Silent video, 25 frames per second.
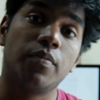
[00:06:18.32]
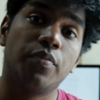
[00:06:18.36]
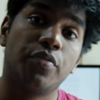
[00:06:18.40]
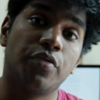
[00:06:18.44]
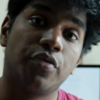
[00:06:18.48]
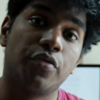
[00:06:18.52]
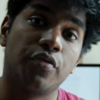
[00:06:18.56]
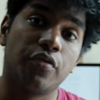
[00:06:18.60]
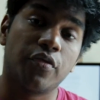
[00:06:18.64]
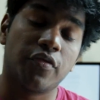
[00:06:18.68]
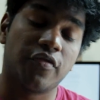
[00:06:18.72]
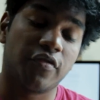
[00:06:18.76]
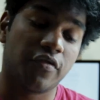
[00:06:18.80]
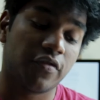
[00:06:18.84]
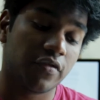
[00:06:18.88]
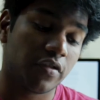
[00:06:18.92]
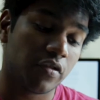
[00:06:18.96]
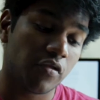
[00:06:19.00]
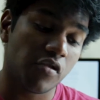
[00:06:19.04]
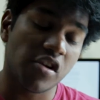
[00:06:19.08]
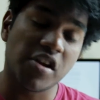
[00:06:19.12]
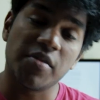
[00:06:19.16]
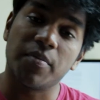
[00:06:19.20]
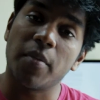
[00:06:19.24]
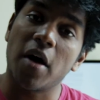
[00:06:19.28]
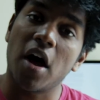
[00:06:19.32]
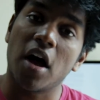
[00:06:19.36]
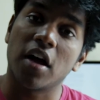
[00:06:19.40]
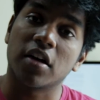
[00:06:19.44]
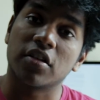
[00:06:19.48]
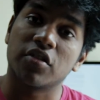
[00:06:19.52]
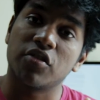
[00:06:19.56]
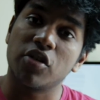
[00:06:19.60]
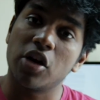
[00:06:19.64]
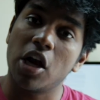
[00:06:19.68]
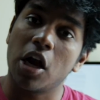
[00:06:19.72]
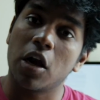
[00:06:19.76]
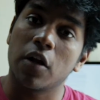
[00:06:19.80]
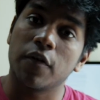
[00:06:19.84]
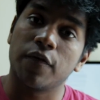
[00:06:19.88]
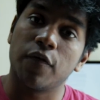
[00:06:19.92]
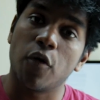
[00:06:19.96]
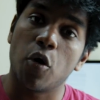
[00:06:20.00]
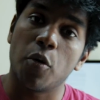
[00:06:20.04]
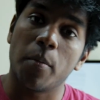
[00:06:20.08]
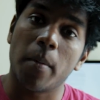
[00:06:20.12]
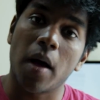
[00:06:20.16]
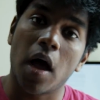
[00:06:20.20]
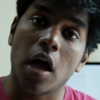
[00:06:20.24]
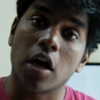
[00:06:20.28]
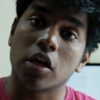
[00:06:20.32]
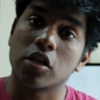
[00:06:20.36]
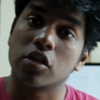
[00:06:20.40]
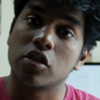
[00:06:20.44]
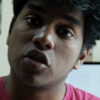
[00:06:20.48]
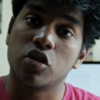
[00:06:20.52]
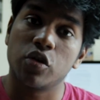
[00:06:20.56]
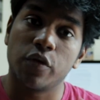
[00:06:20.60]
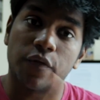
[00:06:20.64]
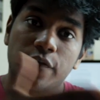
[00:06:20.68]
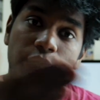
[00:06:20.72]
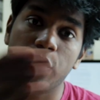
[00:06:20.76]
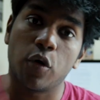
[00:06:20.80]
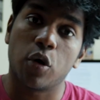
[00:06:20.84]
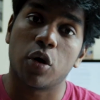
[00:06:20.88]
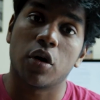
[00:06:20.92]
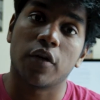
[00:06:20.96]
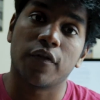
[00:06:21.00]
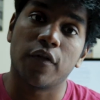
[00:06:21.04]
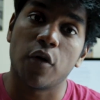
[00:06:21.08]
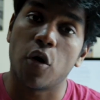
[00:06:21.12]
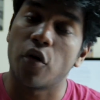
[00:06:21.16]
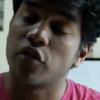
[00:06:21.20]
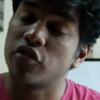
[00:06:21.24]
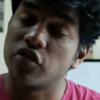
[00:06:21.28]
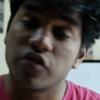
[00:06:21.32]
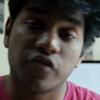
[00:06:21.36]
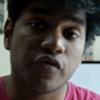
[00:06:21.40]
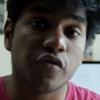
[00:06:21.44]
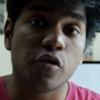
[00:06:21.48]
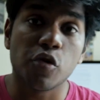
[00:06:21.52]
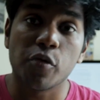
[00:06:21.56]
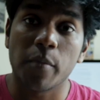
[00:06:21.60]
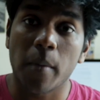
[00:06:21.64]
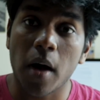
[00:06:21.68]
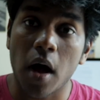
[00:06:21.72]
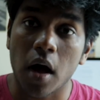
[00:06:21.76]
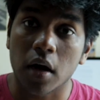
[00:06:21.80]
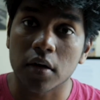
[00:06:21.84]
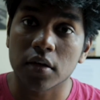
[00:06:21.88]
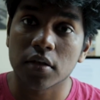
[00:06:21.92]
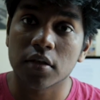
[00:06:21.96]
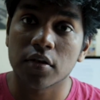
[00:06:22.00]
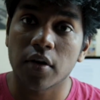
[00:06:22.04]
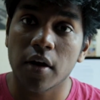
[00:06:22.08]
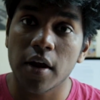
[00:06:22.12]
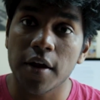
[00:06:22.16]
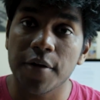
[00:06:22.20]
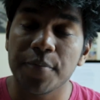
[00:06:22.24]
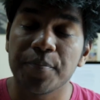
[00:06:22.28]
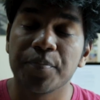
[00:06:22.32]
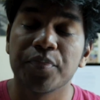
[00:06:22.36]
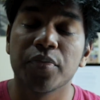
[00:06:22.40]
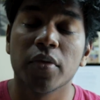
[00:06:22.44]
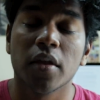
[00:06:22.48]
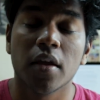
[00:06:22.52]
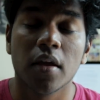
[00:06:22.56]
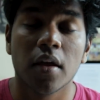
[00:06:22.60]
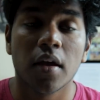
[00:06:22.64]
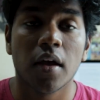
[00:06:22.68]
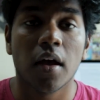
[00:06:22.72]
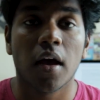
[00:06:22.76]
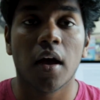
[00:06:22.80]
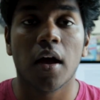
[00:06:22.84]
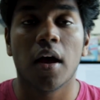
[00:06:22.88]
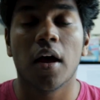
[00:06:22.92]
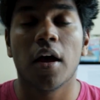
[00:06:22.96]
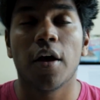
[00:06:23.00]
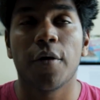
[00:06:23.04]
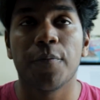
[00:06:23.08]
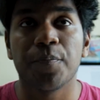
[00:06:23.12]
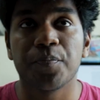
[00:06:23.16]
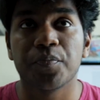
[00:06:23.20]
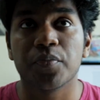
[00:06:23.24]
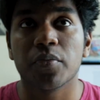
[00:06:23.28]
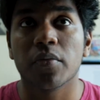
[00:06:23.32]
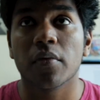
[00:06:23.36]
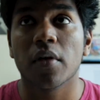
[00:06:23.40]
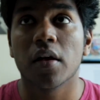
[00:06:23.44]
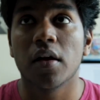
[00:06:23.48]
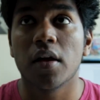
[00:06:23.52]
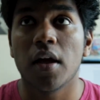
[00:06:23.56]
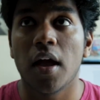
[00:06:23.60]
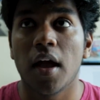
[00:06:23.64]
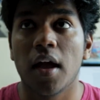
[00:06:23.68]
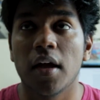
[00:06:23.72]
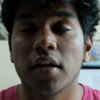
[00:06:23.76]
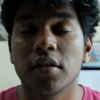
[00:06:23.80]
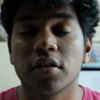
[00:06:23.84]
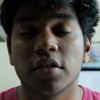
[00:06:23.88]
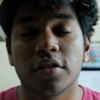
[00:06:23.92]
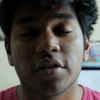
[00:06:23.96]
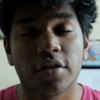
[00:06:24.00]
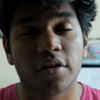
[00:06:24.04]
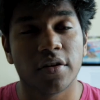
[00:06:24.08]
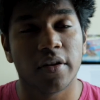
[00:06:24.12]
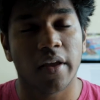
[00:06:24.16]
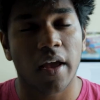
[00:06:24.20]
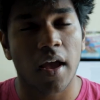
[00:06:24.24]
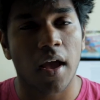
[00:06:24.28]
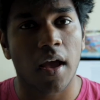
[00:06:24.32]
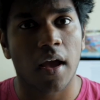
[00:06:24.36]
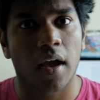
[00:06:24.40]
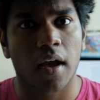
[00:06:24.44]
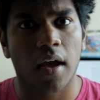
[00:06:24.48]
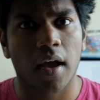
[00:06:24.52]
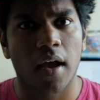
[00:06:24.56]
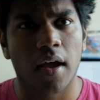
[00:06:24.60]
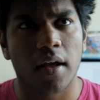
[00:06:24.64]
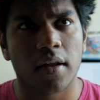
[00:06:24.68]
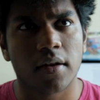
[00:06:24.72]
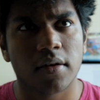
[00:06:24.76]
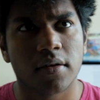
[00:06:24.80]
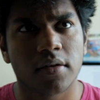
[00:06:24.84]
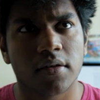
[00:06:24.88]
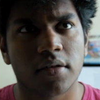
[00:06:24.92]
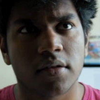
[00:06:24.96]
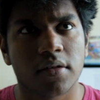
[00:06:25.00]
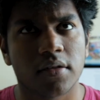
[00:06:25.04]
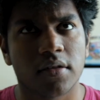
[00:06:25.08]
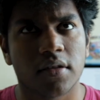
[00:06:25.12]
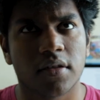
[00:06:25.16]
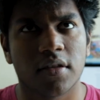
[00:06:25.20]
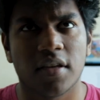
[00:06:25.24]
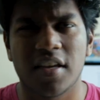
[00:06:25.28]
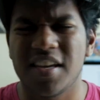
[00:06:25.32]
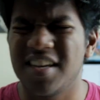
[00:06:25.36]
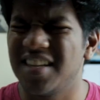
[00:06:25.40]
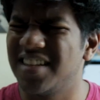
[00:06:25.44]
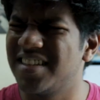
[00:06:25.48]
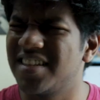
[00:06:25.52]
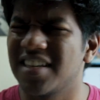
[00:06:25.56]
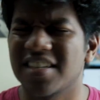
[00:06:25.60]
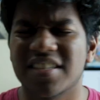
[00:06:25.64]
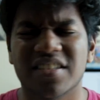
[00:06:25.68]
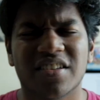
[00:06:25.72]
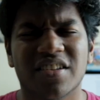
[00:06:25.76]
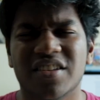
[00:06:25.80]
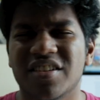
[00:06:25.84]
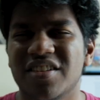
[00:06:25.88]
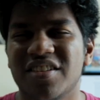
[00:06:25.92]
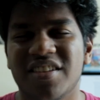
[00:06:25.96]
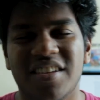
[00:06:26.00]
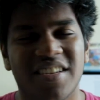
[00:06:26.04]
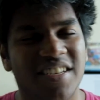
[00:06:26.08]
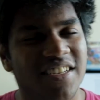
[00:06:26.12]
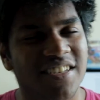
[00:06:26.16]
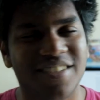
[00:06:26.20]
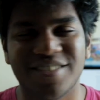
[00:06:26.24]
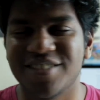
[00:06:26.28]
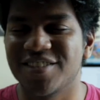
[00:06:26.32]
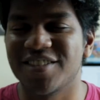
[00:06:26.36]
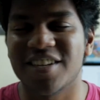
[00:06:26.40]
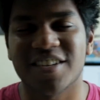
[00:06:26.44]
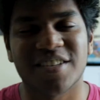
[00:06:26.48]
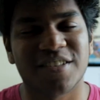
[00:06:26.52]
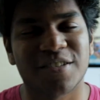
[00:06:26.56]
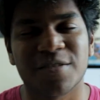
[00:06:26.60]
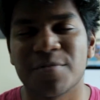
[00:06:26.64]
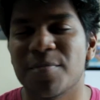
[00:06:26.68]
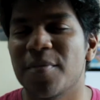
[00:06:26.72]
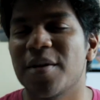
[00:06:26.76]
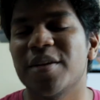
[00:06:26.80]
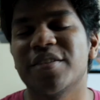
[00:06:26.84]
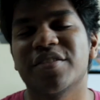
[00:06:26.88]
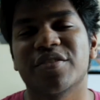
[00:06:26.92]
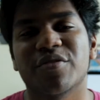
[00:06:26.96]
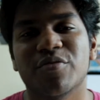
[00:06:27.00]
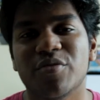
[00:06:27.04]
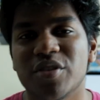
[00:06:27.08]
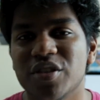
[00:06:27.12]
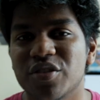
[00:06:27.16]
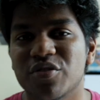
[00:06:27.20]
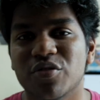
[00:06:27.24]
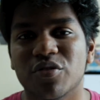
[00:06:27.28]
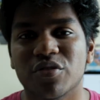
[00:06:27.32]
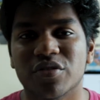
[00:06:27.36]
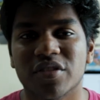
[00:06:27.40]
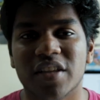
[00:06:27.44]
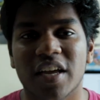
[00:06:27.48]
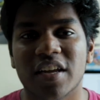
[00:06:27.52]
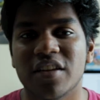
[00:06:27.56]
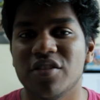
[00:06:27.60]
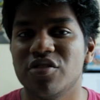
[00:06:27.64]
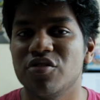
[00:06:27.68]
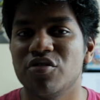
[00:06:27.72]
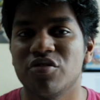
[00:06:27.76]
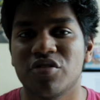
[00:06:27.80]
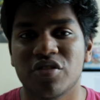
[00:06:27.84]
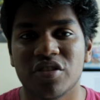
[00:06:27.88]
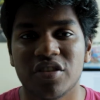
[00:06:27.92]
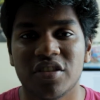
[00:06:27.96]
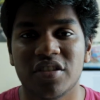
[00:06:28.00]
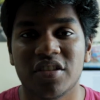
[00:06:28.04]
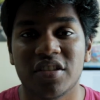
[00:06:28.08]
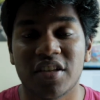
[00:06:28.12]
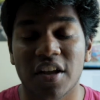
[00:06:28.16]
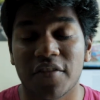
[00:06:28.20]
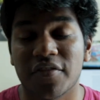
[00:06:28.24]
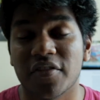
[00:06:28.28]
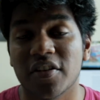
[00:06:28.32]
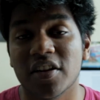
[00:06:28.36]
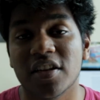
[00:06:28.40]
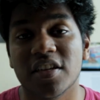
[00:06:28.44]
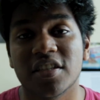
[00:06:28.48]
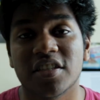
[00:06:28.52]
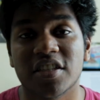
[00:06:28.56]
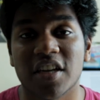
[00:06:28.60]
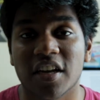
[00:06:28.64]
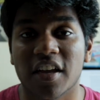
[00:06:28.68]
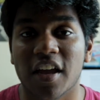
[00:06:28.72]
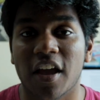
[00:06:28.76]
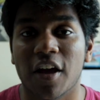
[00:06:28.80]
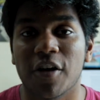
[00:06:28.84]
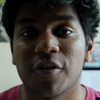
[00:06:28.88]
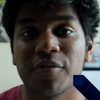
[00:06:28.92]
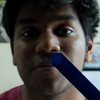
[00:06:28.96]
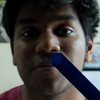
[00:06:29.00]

3 out of 4 marks to 4 out of 4 to full marks, right? And so yeah, and he's just an amazing resource that you should definitely check out.